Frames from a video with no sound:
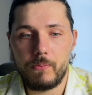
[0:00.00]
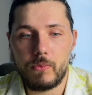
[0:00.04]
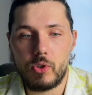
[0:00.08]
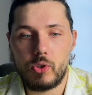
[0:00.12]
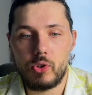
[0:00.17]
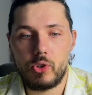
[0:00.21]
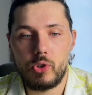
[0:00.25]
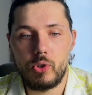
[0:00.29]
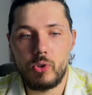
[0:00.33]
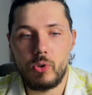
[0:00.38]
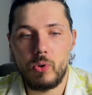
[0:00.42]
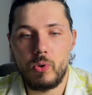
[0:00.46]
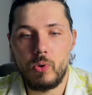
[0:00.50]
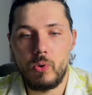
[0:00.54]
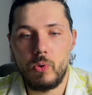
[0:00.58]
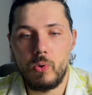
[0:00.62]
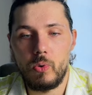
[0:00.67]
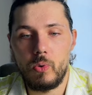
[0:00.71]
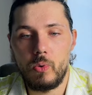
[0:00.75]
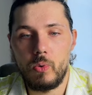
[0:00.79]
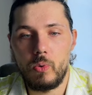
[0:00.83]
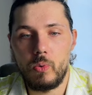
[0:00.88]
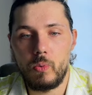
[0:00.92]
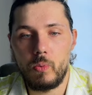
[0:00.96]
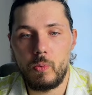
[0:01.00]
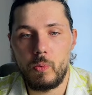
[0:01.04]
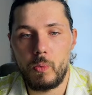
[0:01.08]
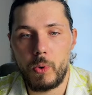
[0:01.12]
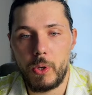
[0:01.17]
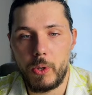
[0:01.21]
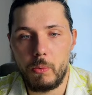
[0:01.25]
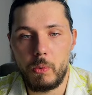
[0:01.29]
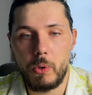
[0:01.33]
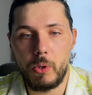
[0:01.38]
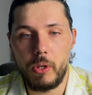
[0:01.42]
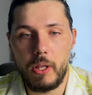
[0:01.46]
So
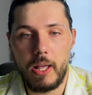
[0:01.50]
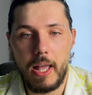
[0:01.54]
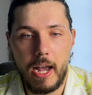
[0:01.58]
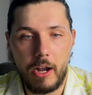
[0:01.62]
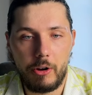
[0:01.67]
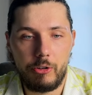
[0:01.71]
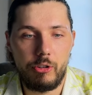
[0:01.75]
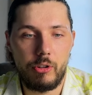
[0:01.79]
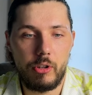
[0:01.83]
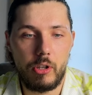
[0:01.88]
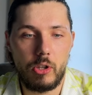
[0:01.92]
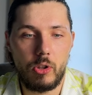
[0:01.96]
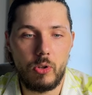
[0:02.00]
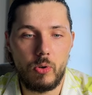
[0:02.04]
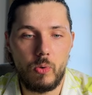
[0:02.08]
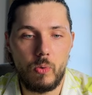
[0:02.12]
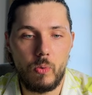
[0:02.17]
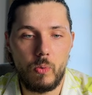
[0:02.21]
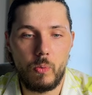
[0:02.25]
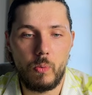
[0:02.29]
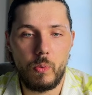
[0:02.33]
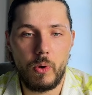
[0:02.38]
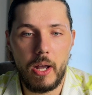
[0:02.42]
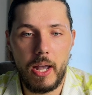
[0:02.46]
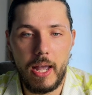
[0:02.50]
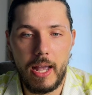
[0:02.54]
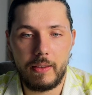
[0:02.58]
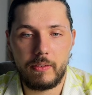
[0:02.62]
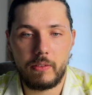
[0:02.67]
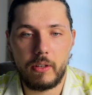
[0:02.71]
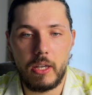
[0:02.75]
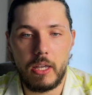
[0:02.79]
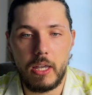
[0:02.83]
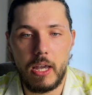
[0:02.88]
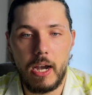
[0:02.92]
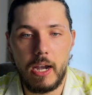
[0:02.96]
we will actually,
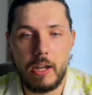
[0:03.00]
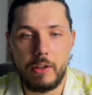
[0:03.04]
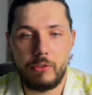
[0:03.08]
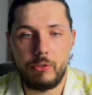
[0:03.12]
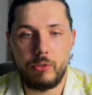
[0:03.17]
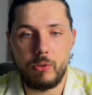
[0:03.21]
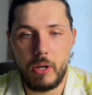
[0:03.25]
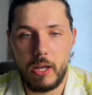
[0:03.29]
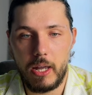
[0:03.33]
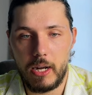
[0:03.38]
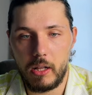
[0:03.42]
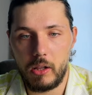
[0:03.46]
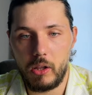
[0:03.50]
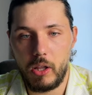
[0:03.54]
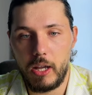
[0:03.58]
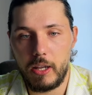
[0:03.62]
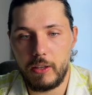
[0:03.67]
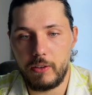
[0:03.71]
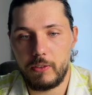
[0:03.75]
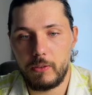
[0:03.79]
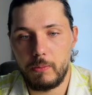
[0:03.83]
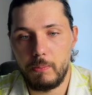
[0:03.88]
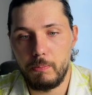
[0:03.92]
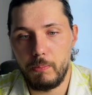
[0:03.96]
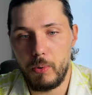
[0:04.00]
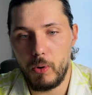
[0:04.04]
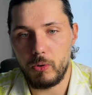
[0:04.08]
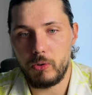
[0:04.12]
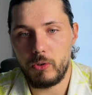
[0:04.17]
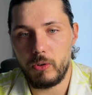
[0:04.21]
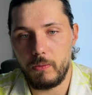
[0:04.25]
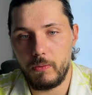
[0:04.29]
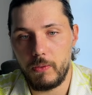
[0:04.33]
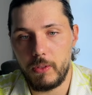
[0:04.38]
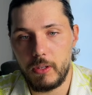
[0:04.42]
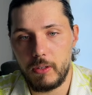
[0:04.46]
ask AI to analyze both
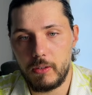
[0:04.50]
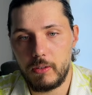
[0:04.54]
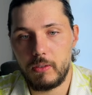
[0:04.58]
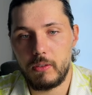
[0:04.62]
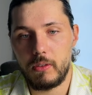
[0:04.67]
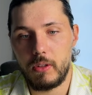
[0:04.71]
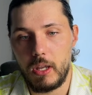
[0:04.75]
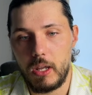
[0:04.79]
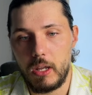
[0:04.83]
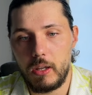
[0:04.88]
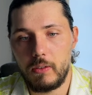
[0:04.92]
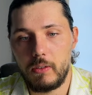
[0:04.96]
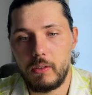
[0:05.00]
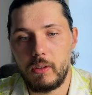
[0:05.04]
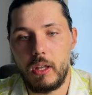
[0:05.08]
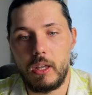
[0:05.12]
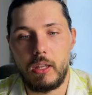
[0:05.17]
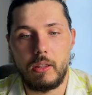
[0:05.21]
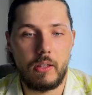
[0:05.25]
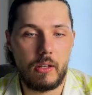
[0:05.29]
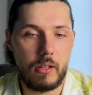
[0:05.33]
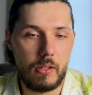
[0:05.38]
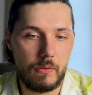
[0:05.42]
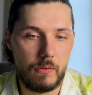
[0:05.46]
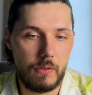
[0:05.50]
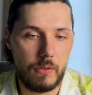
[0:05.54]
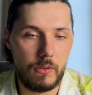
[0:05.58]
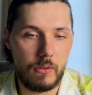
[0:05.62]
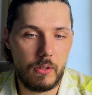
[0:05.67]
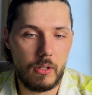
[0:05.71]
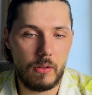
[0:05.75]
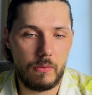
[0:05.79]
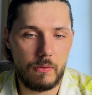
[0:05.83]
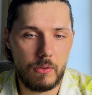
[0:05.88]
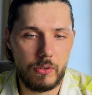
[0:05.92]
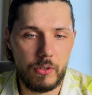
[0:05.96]
of these things, like the
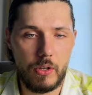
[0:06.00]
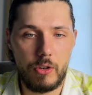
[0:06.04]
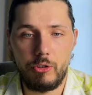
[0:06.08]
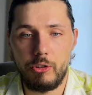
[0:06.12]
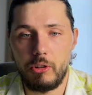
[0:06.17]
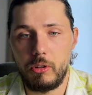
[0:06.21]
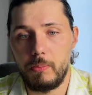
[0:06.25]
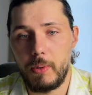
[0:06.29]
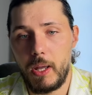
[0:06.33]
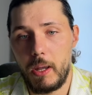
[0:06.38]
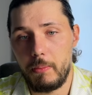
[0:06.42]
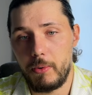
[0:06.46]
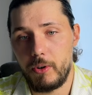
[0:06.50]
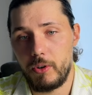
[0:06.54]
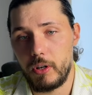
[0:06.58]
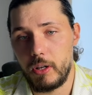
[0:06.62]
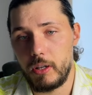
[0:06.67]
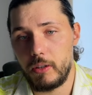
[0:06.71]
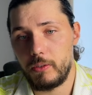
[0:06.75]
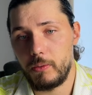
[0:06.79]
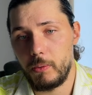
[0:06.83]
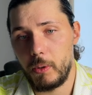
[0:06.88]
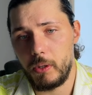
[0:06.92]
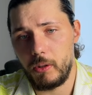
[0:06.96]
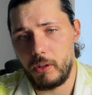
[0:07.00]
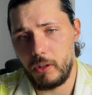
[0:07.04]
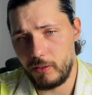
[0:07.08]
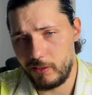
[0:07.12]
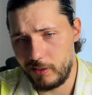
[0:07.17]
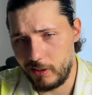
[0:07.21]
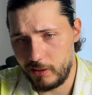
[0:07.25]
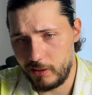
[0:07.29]
conversational memory as well as the